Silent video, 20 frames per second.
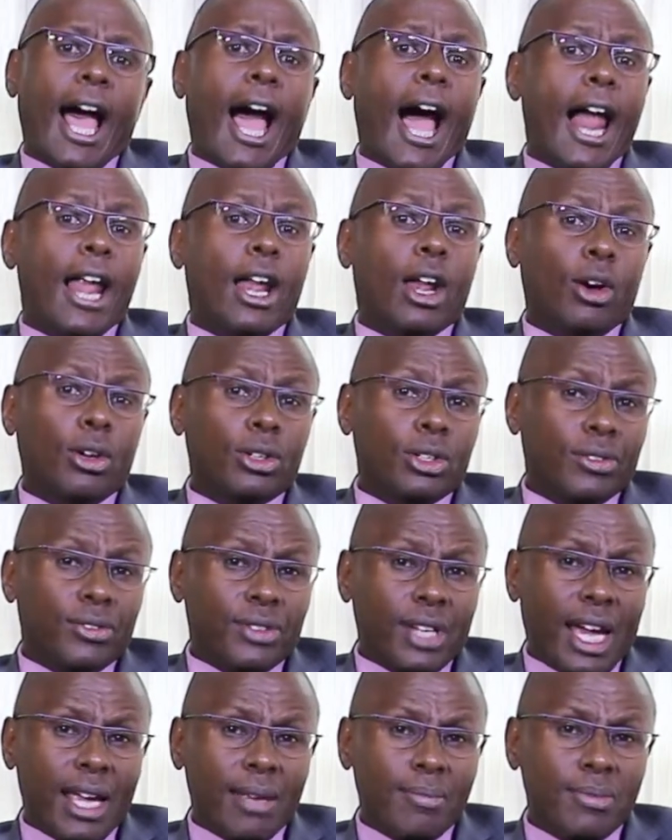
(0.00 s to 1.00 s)
A lot of
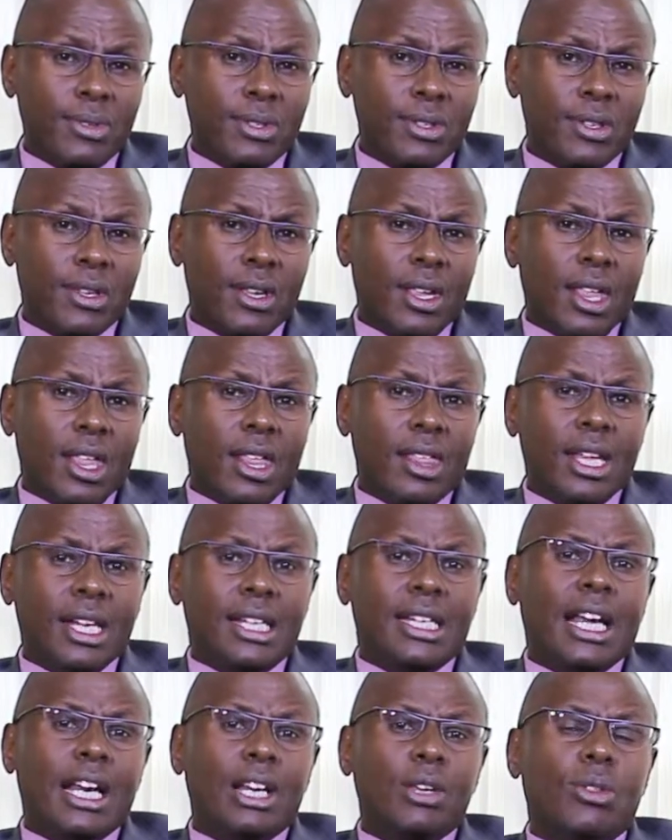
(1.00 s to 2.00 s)
times, they
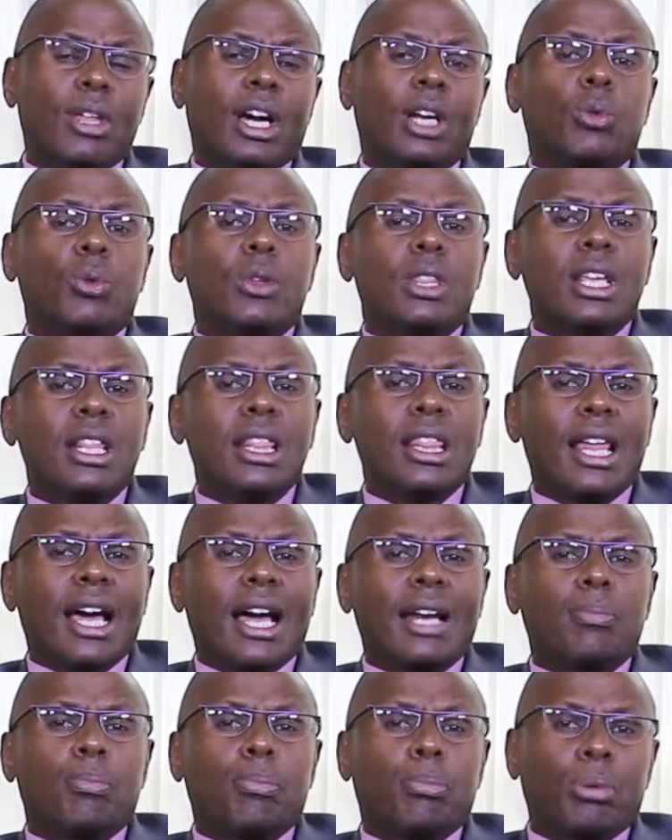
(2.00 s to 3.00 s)
tell you that within
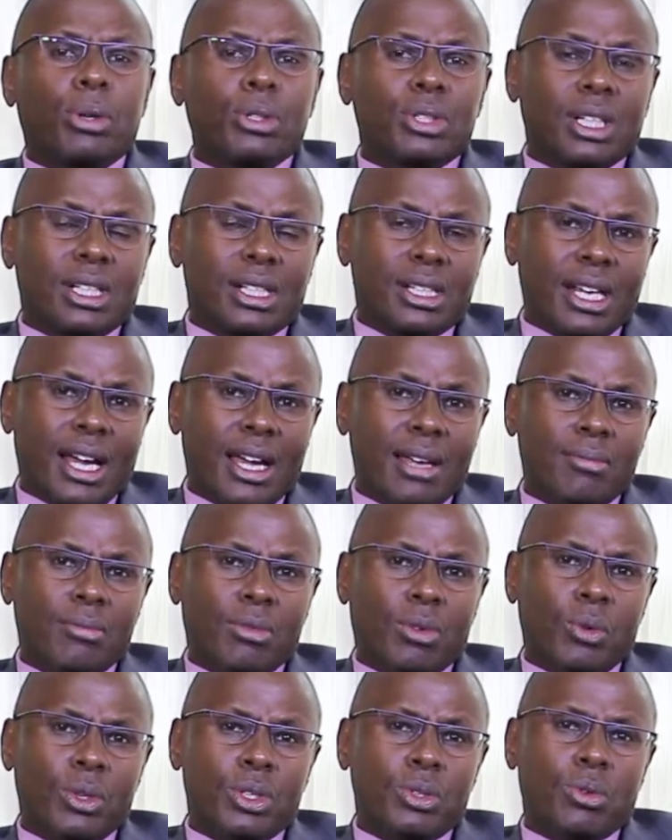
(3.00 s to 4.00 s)
that project
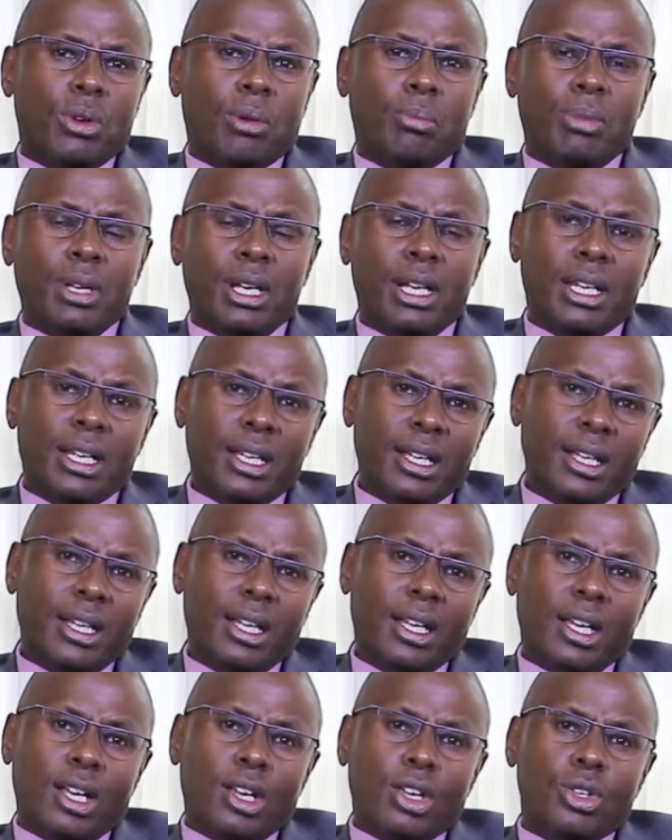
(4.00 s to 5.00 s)
time which you are building,
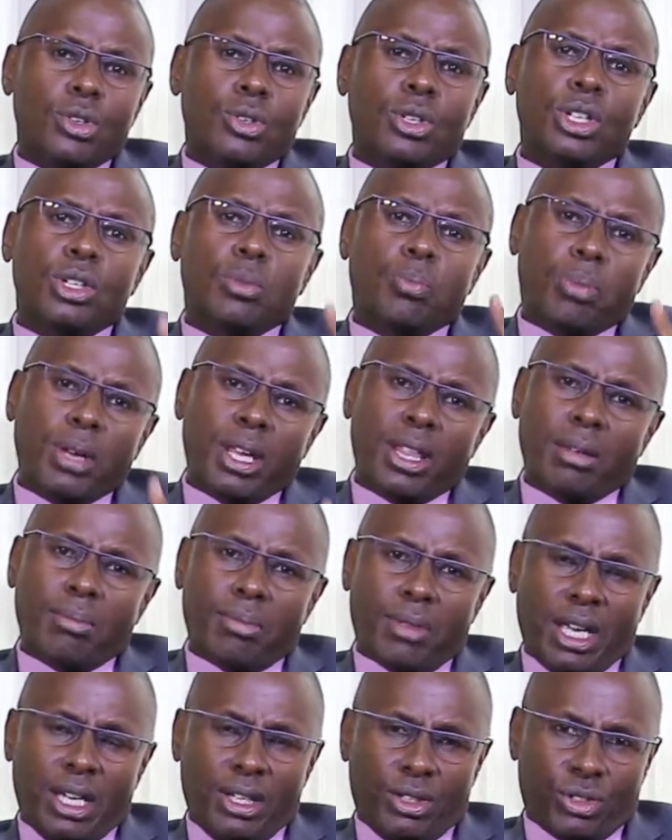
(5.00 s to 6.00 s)
you need to pay them
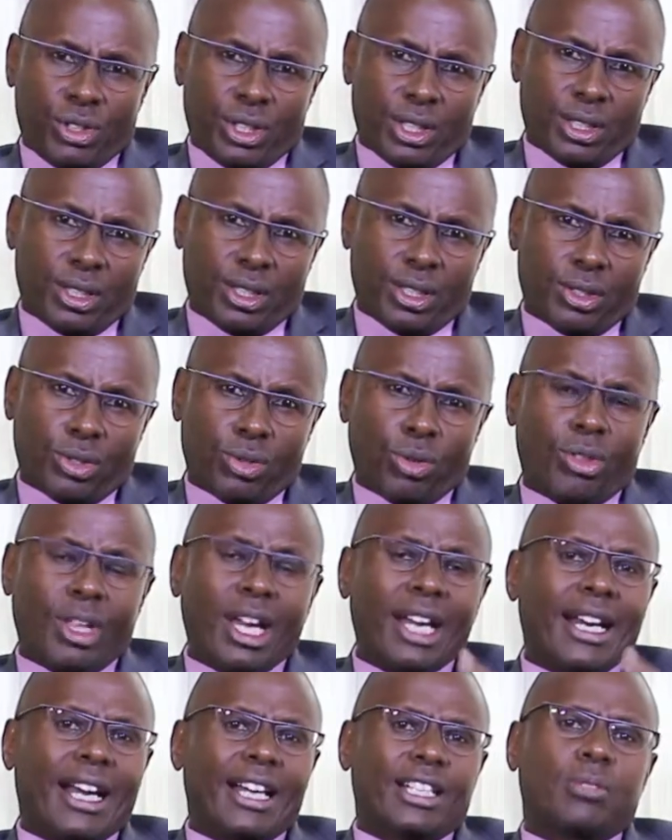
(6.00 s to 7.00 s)
their interest. So
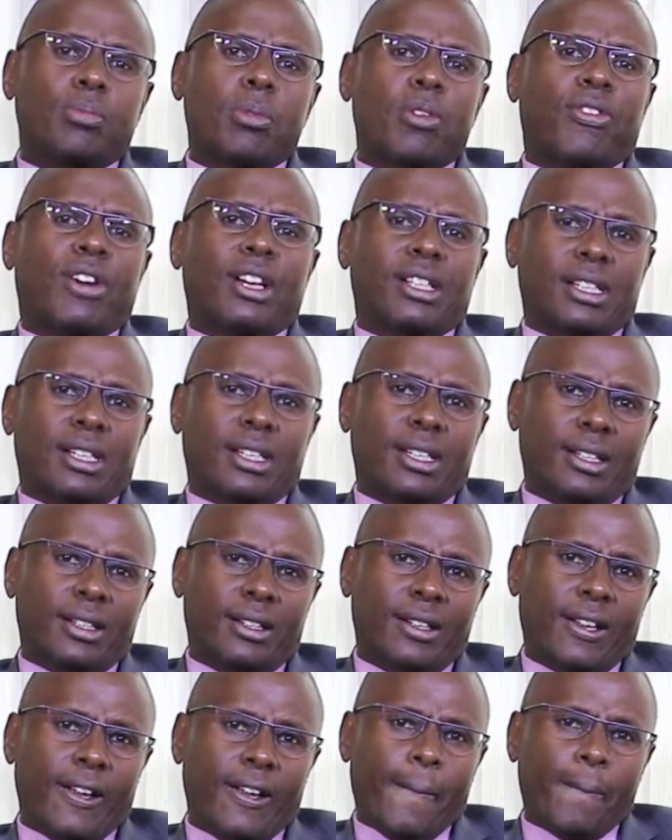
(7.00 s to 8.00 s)
that has to be factored in,
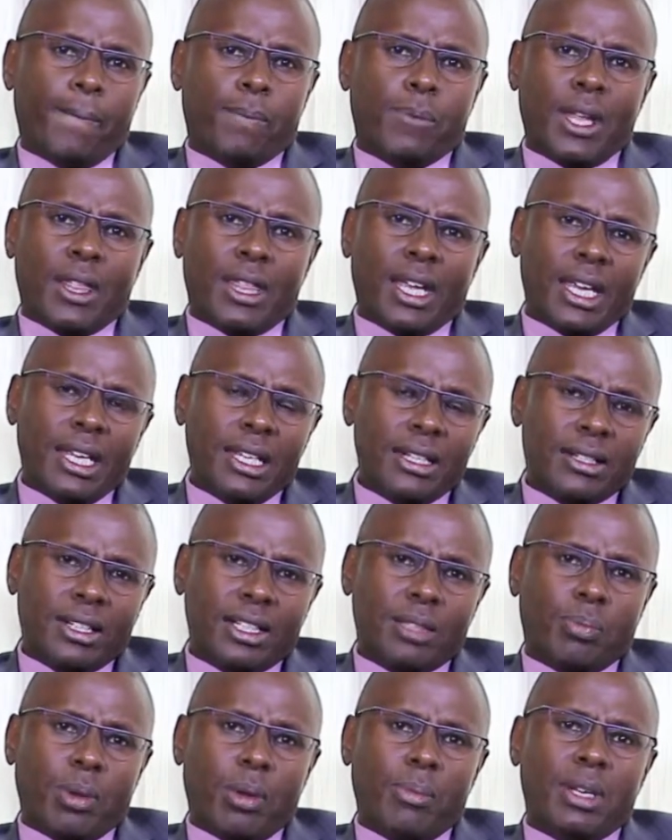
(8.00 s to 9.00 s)
that the
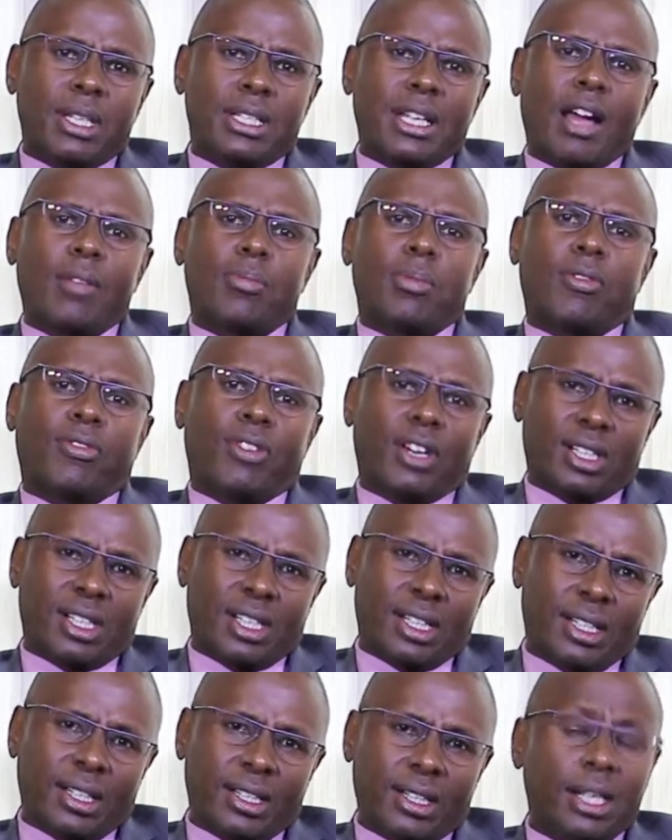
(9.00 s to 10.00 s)
interest payments have to be
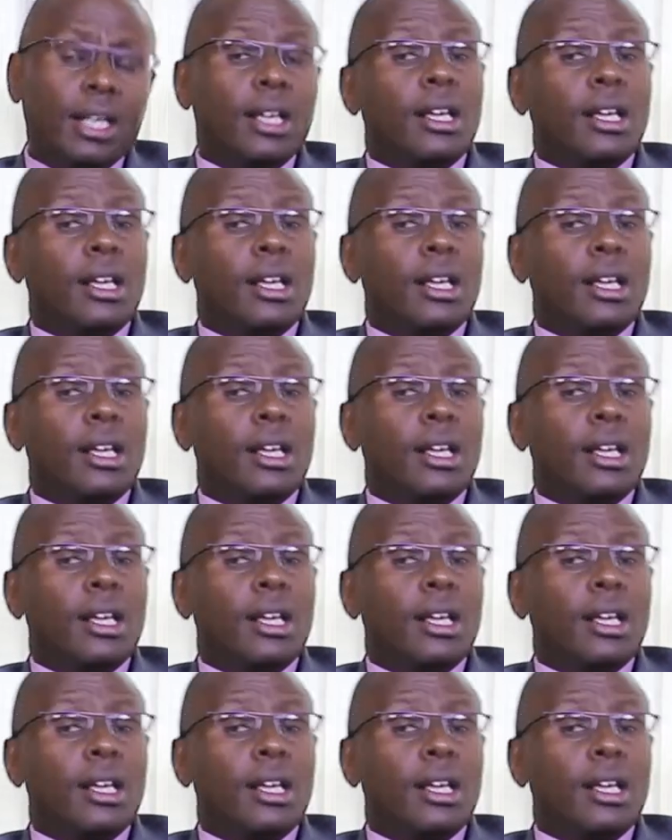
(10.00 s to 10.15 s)
factored in.